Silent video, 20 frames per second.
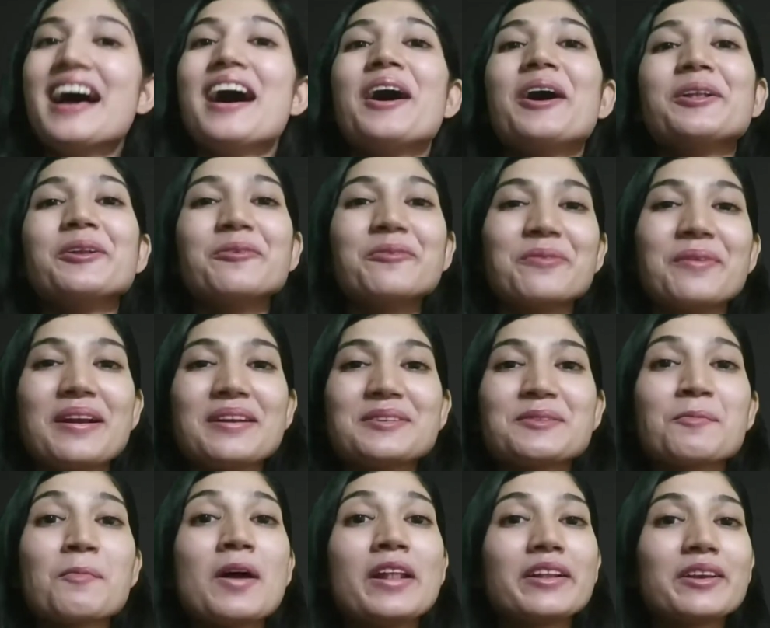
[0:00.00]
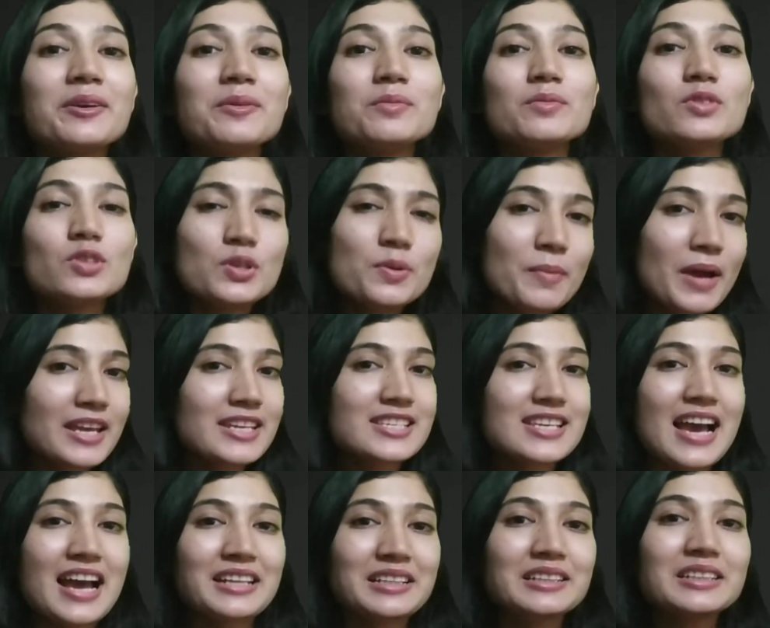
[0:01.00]
Hello friends, welcome to my
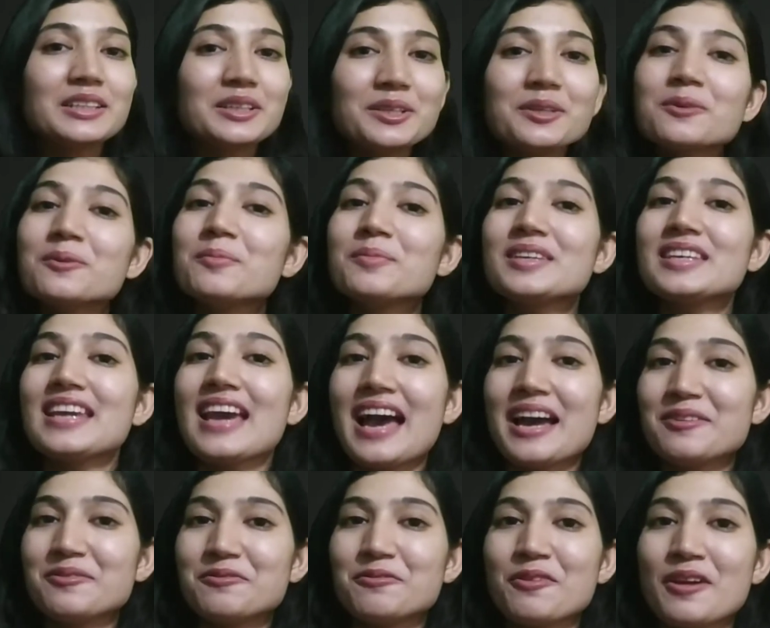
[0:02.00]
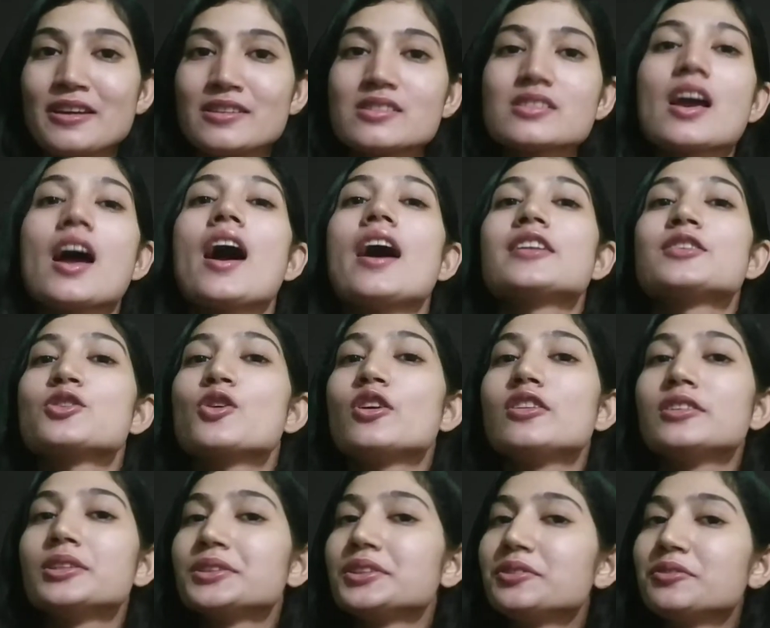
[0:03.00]
channel You, Me and French, and you are
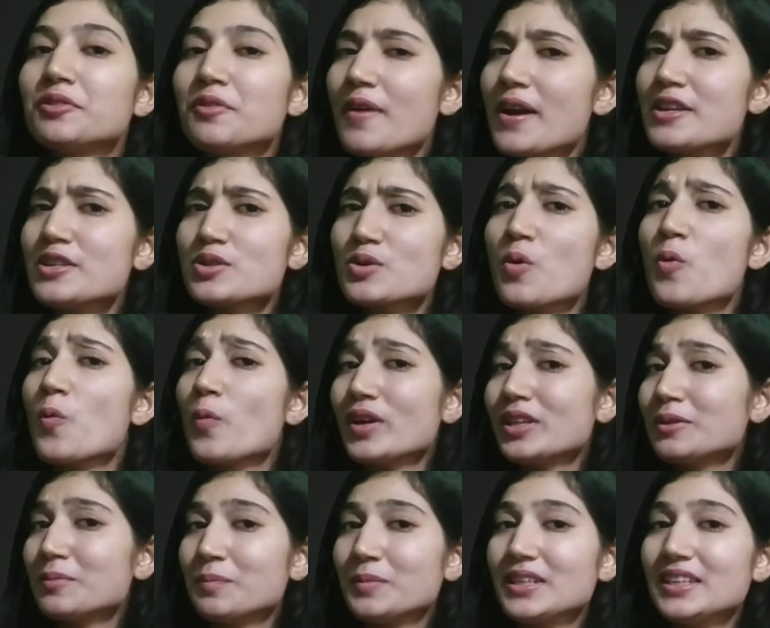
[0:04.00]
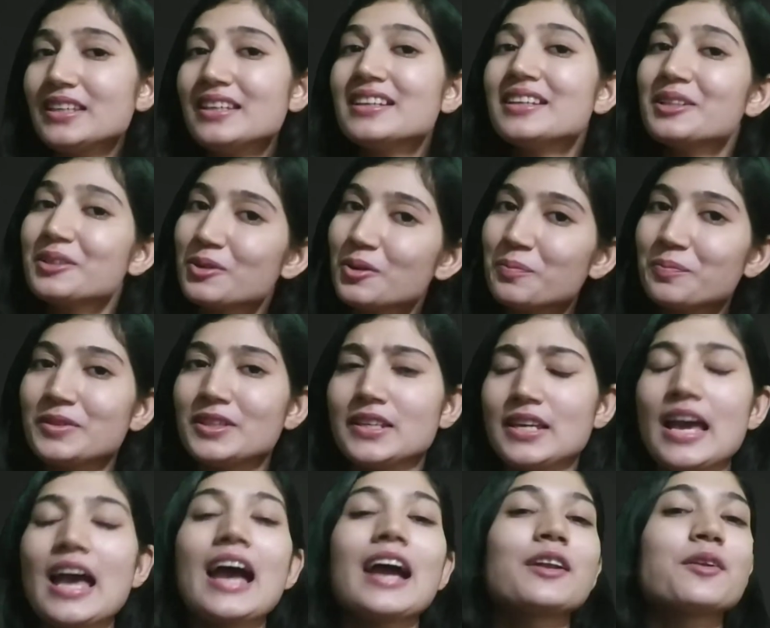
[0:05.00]
learning French with me, Trupti,
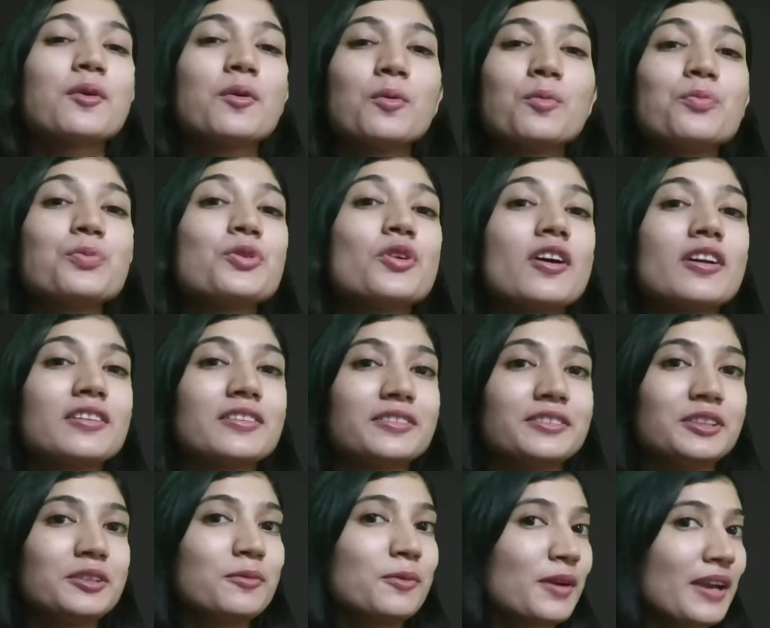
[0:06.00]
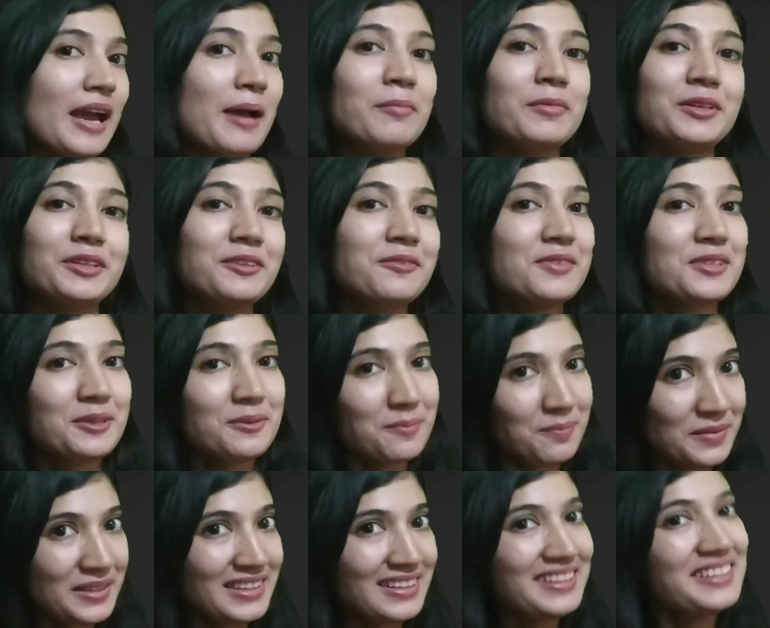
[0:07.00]
and hope you are learning vocabulary with
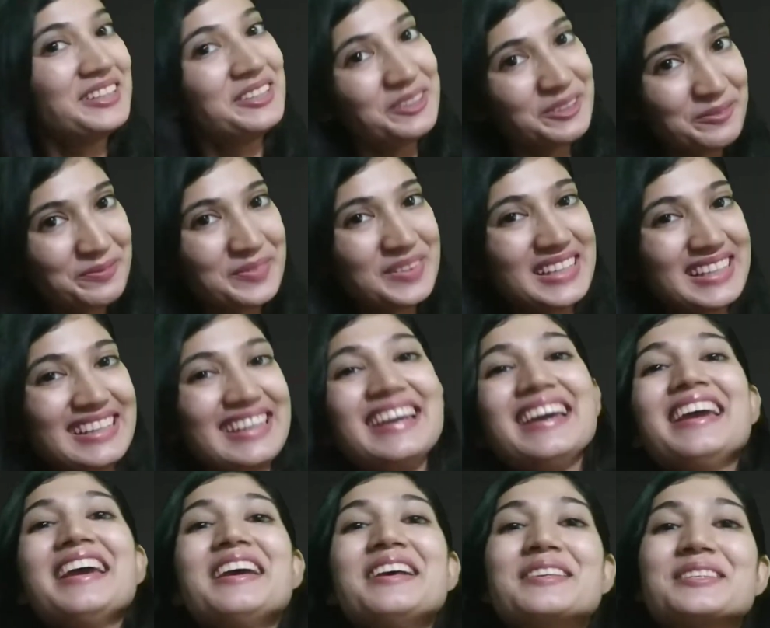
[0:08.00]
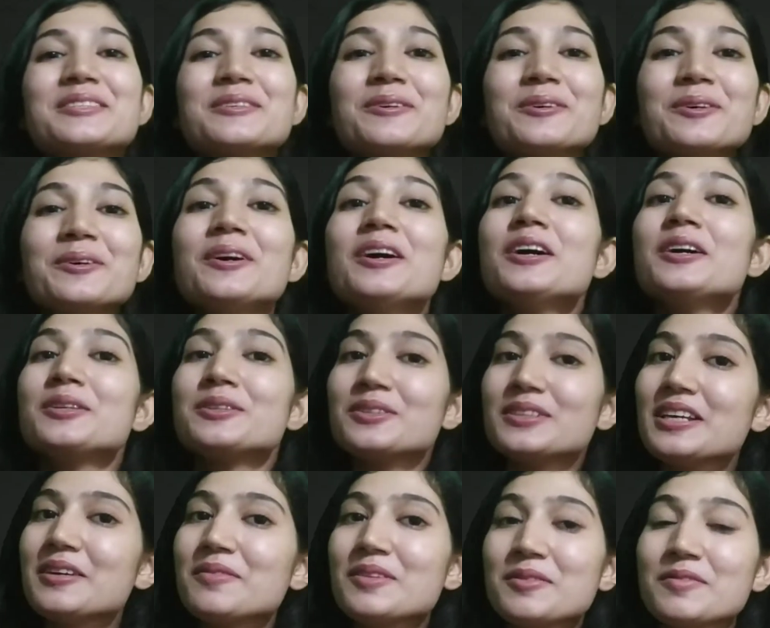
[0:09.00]
me, Trupti. So
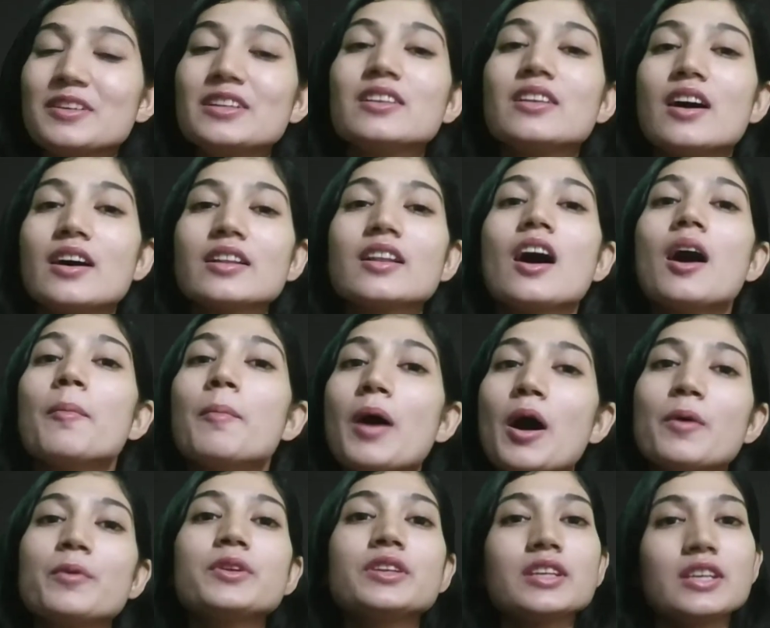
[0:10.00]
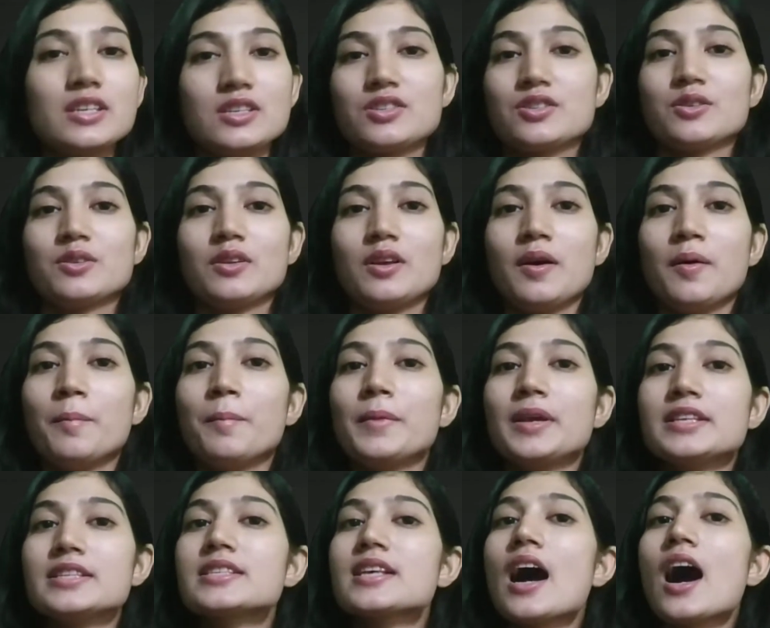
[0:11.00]
today we will learn about kitchen,
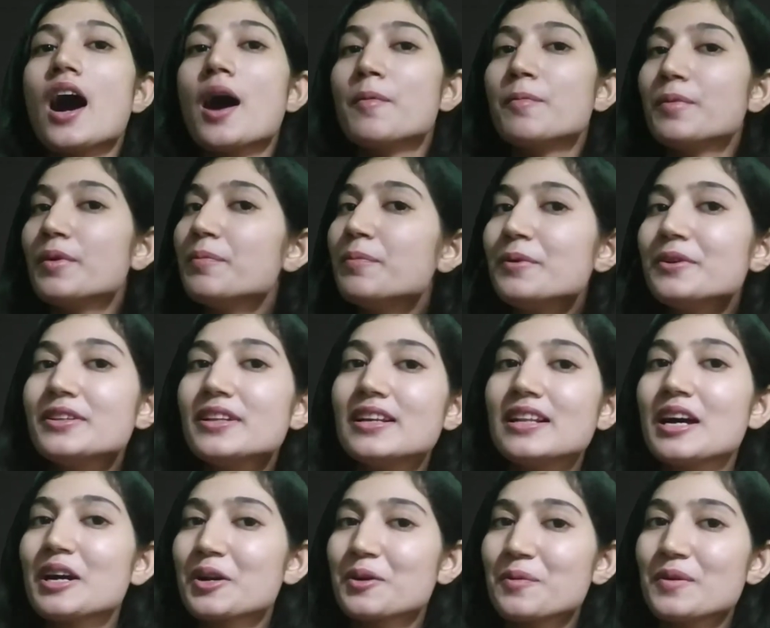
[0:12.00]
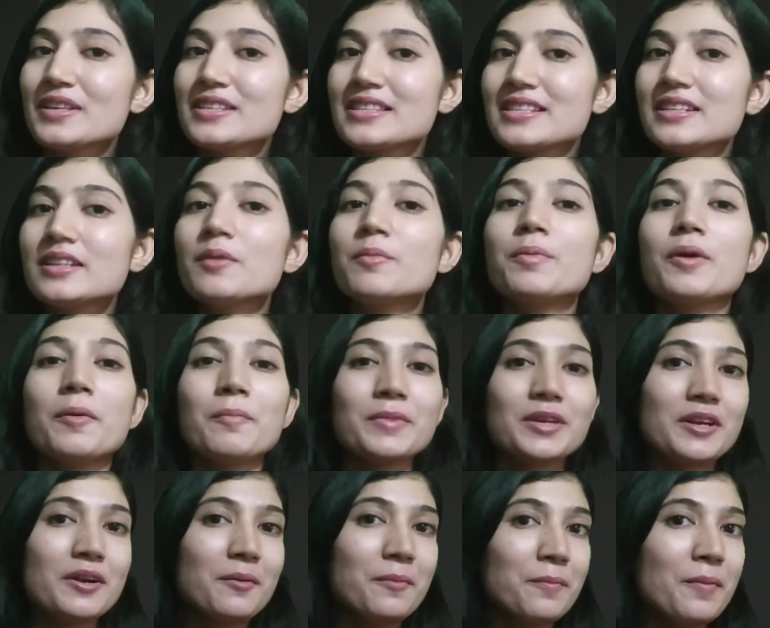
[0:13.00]
means à propos de la cuisine
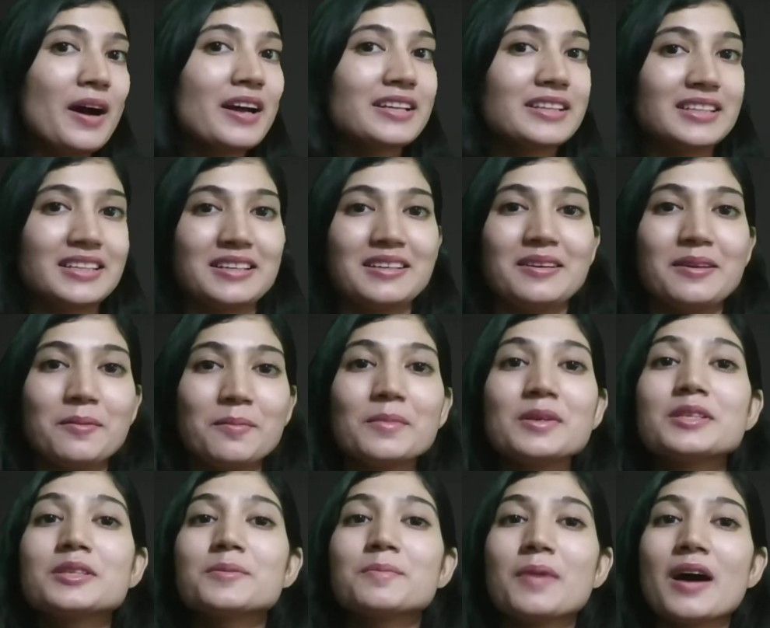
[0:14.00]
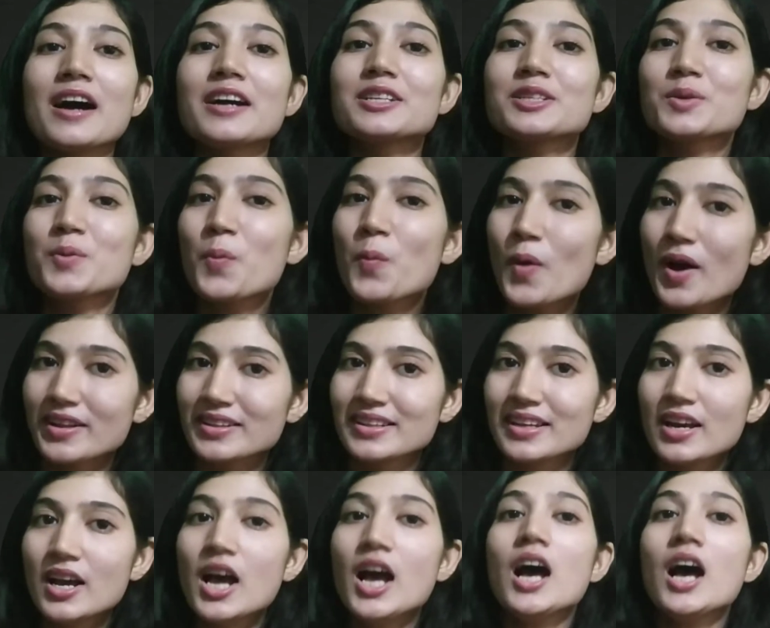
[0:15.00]
première partie, means part 1.